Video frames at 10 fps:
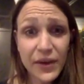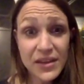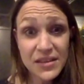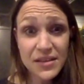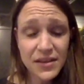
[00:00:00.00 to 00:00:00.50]
and I
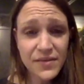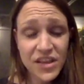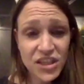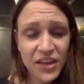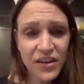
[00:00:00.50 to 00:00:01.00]
was
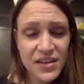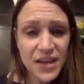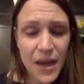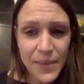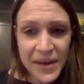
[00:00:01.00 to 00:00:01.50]
vegetarian at the
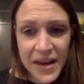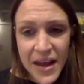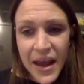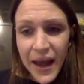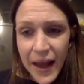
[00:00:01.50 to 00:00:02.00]
time,
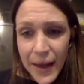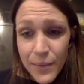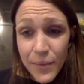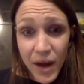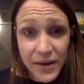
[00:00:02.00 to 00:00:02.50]

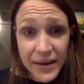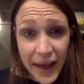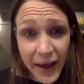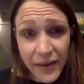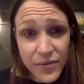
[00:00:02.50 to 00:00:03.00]
and
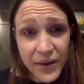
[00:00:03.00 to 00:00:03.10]
I